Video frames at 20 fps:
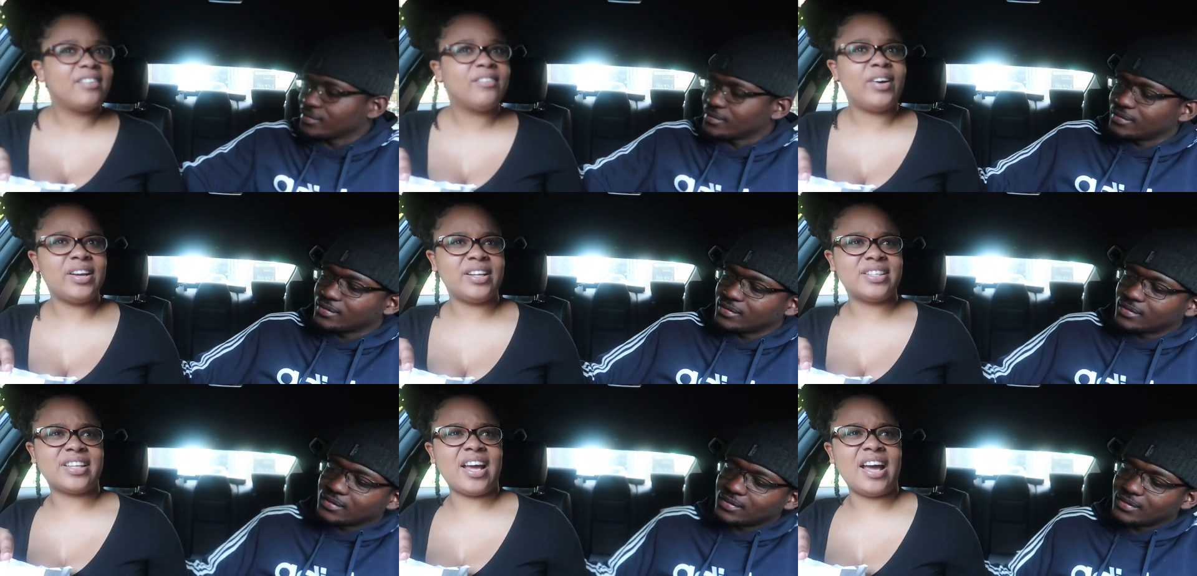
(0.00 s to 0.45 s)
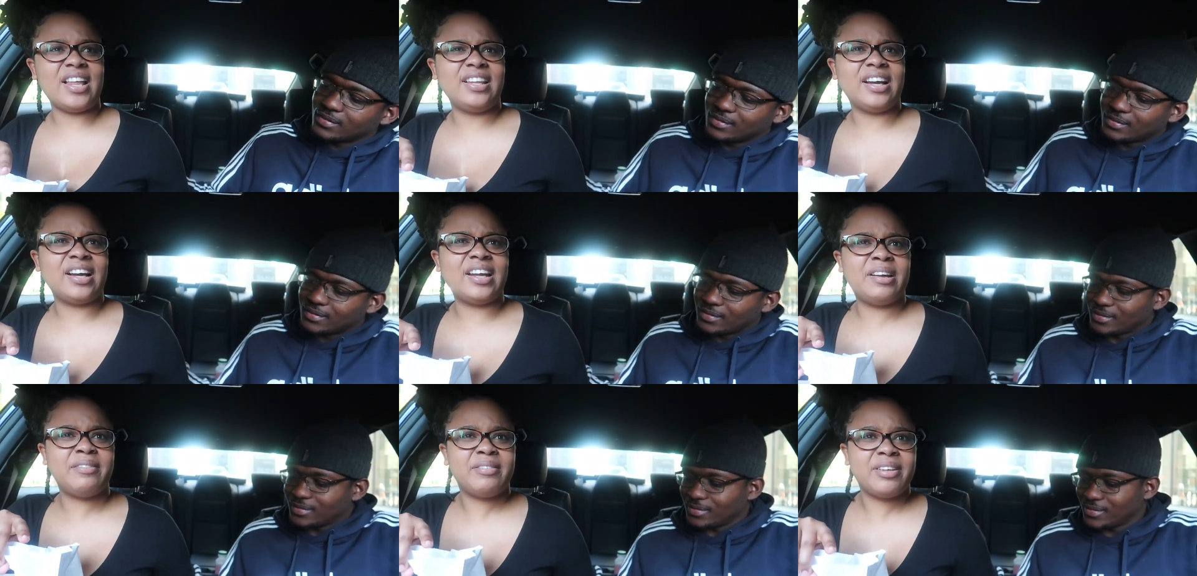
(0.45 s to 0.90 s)
Speaker 1: Why this guy
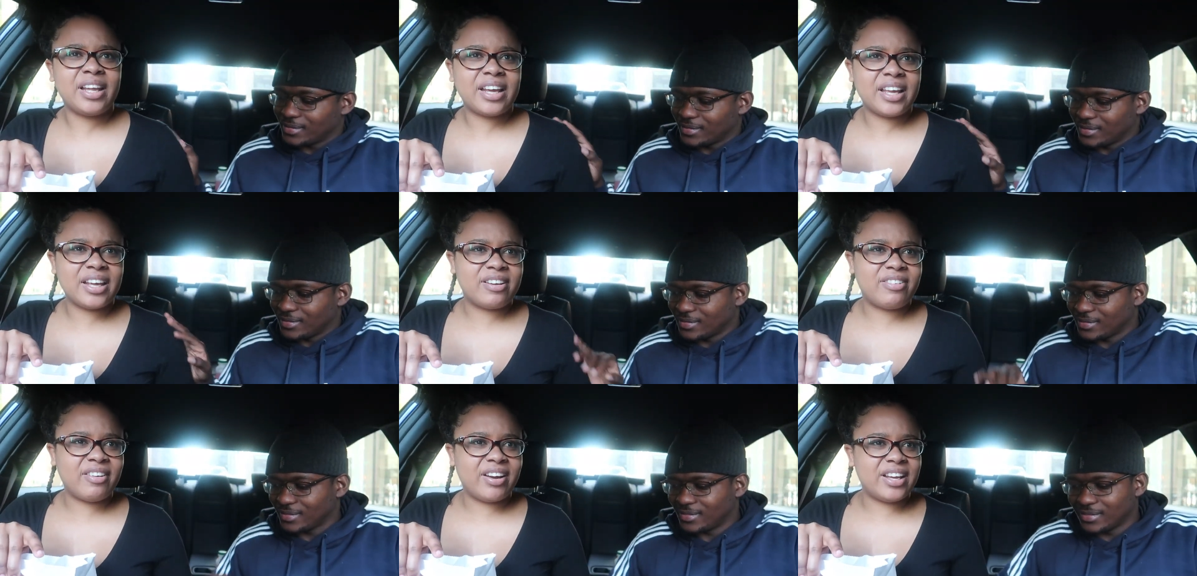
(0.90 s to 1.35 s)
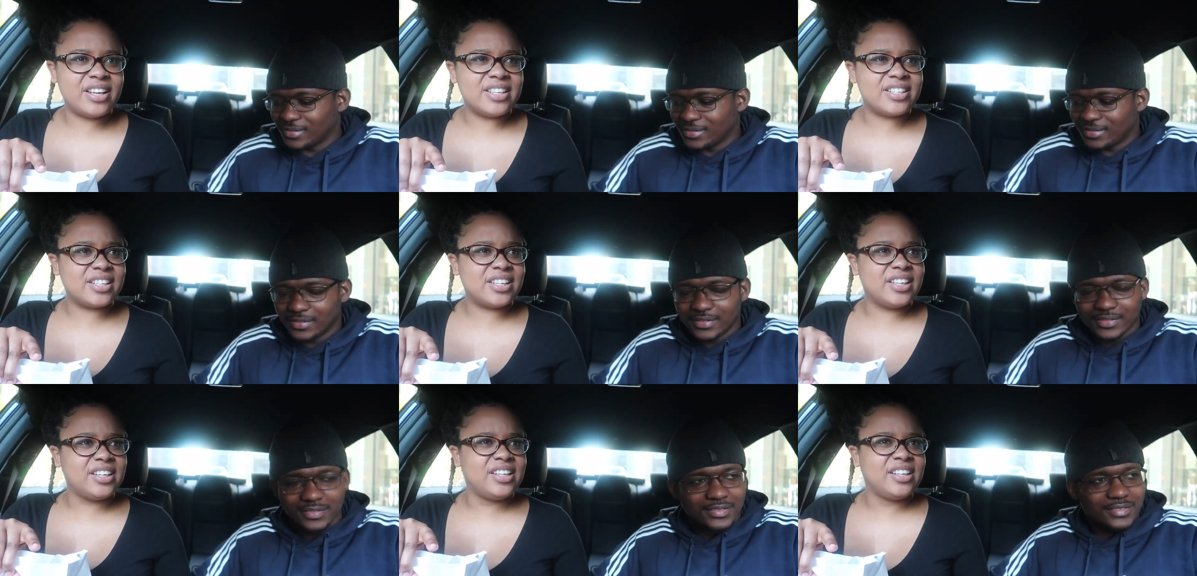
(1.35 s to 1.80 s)
looking at me like he
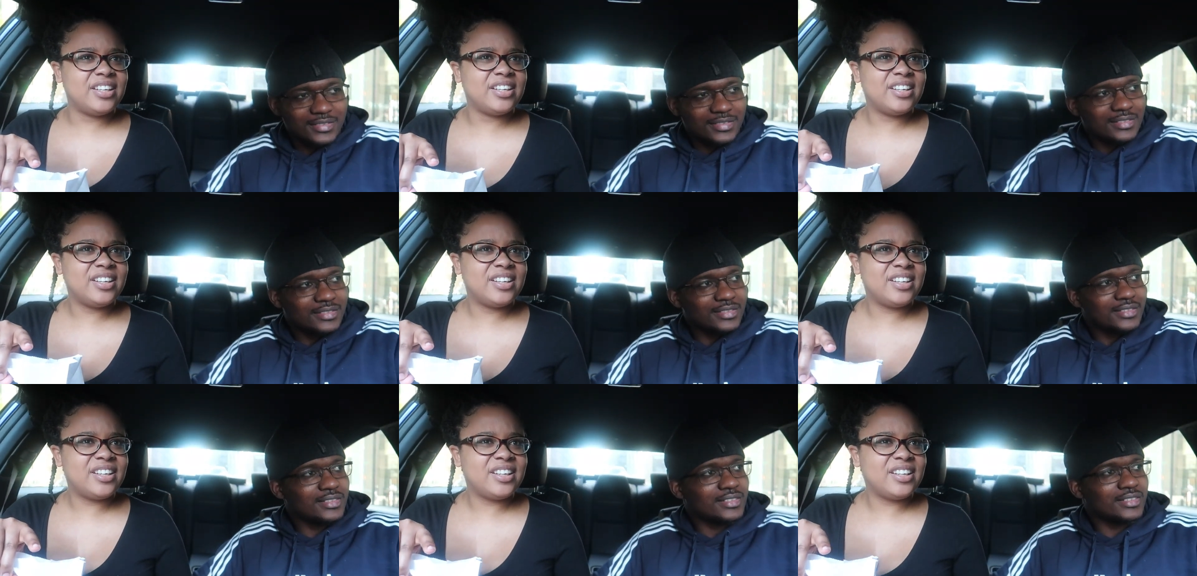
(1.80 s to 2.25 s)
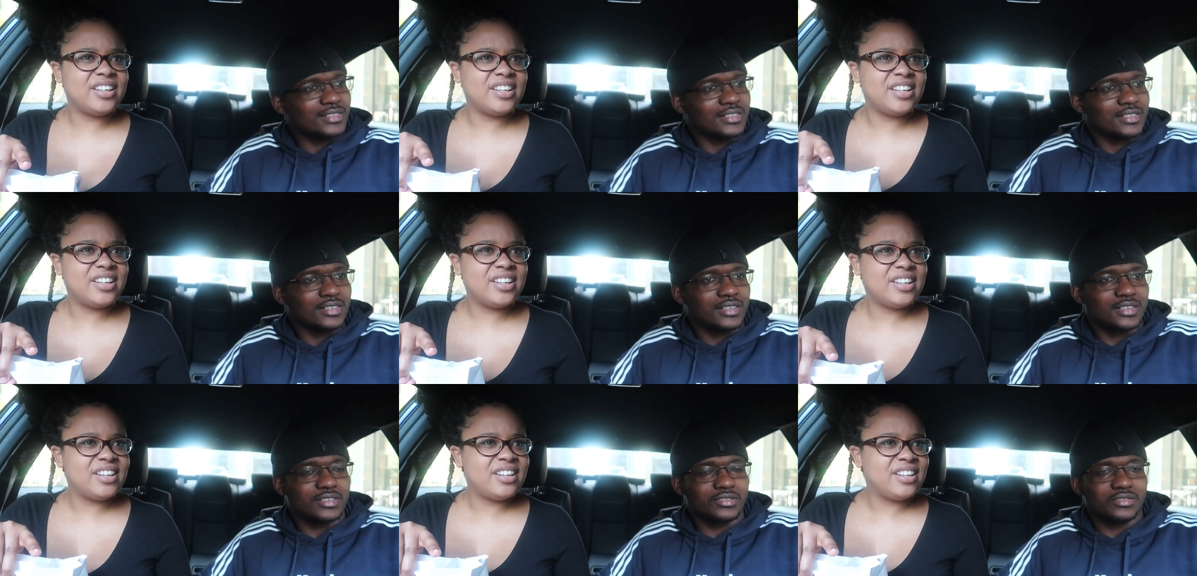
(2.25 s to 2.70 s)
crazy?
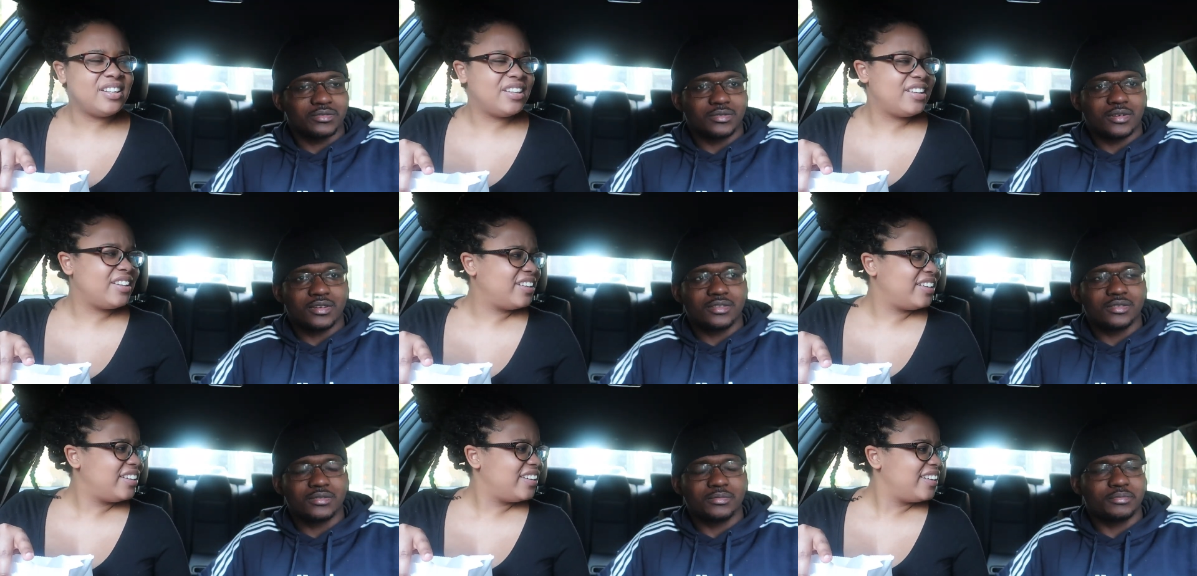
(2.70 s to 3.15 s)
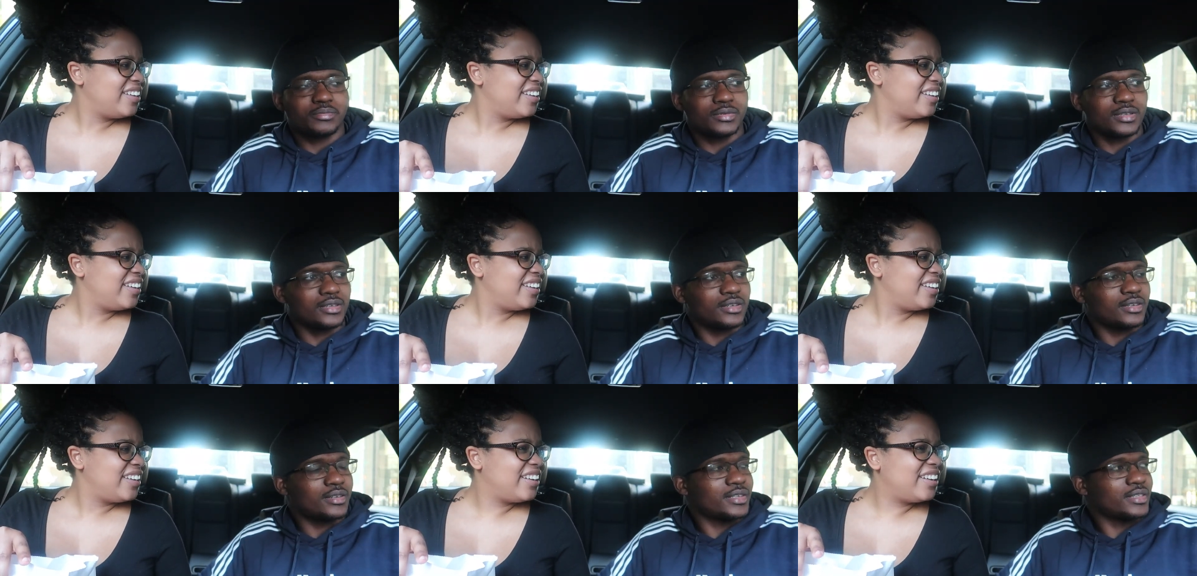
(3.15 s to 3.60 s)
Speaker 2: Because you are
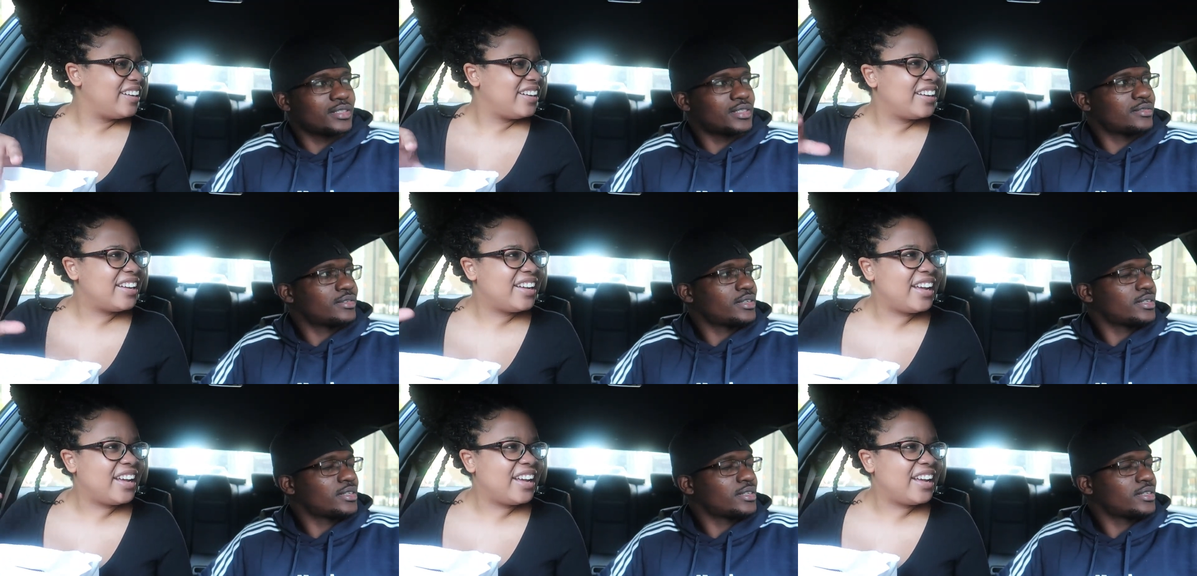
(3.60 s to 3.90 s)
being crazy